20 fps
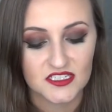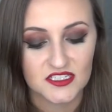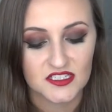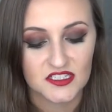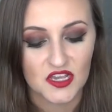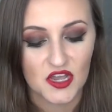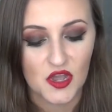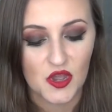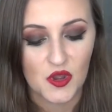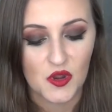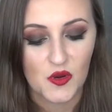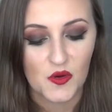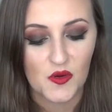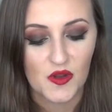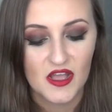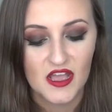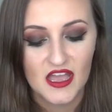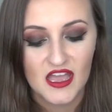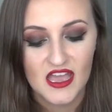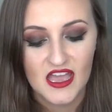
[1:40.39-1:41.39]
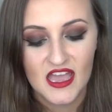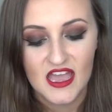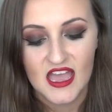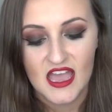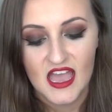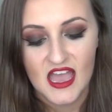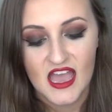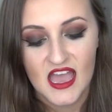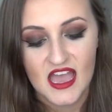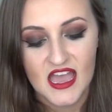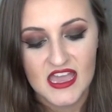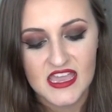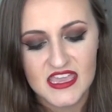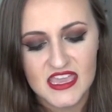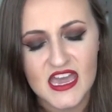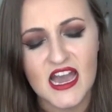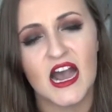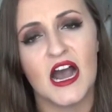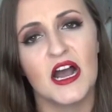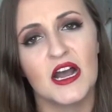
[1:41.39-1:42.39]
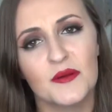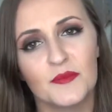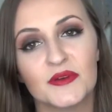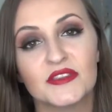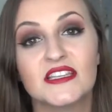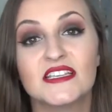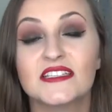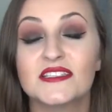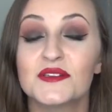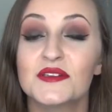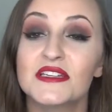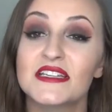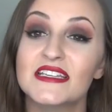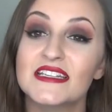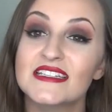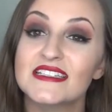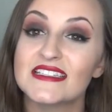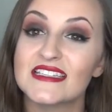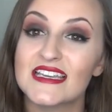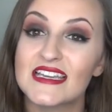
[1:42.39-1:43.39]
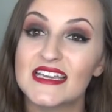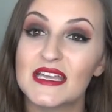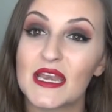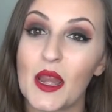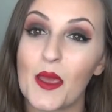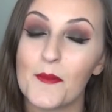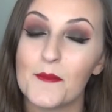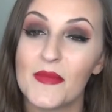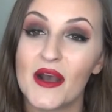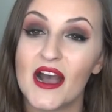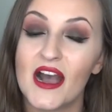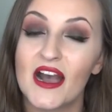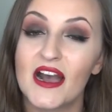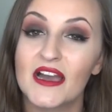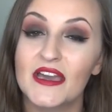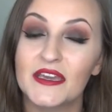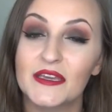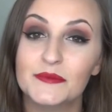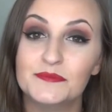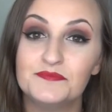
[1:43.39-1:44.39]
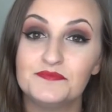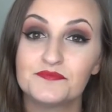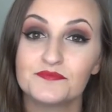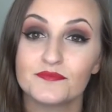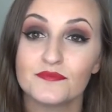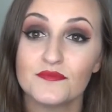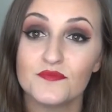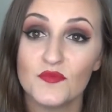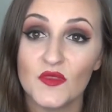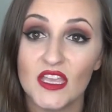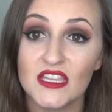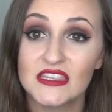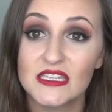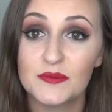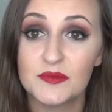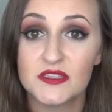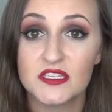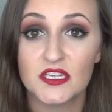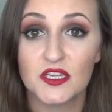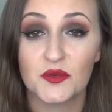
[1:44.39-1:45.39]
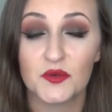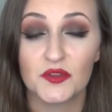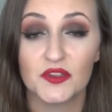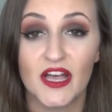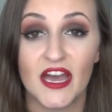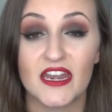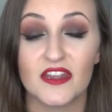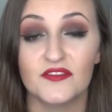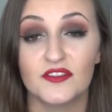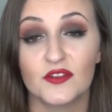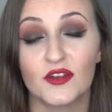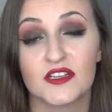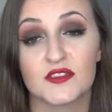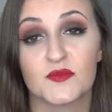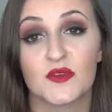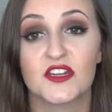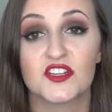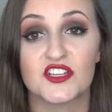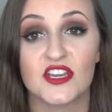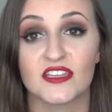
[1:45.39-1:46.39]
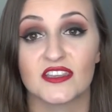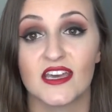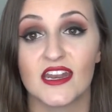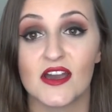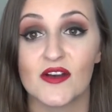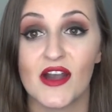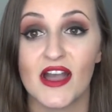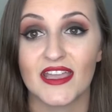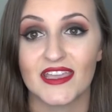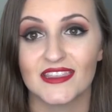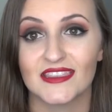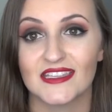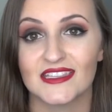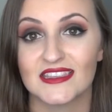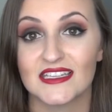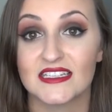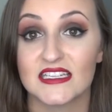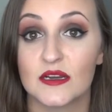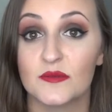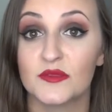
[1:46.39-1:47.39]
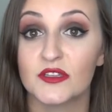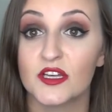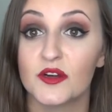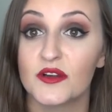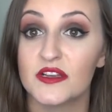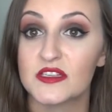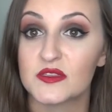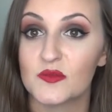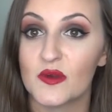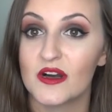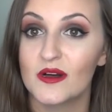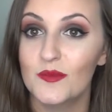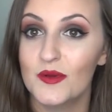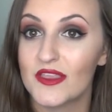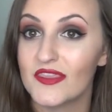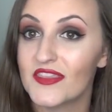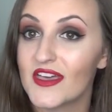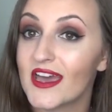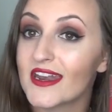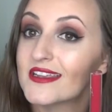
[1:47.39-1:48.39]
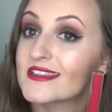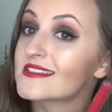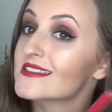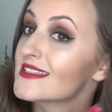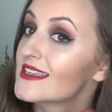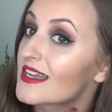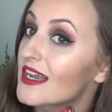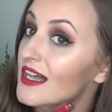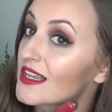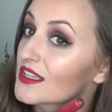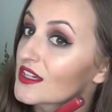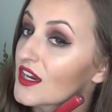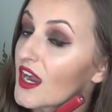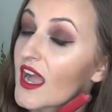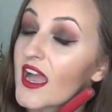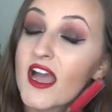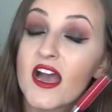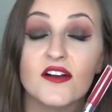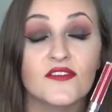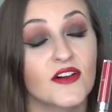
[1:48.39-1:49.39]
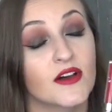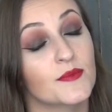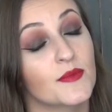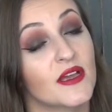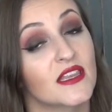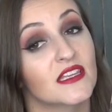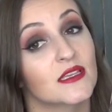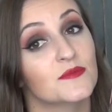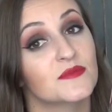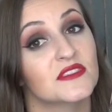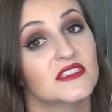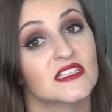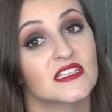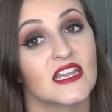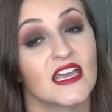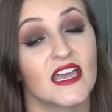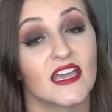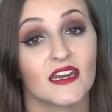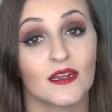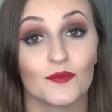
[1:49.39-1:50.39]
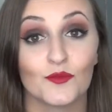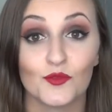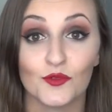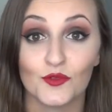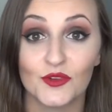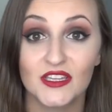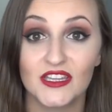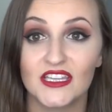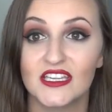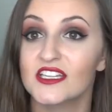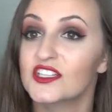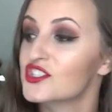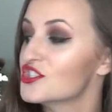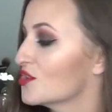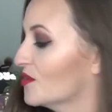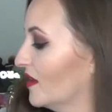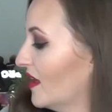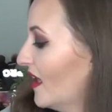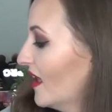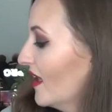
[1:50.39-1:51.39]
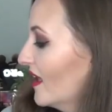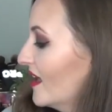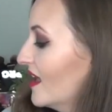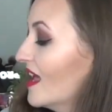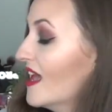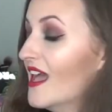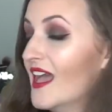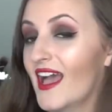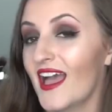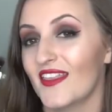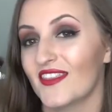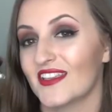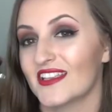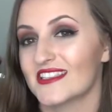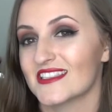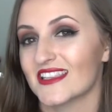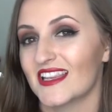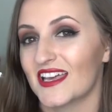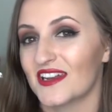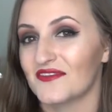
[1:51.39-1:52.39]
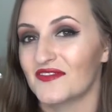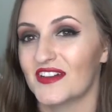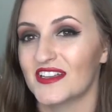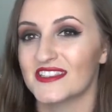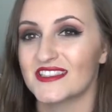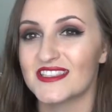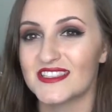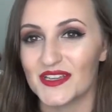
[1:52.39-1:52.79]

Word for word: So yeah, but this one is in my Lipstick Roulette. If you guys want to check that out, I can link that down below as well, but that is the color I have on my lips today, and I'm really enjoying it. I think it's a lot of fun.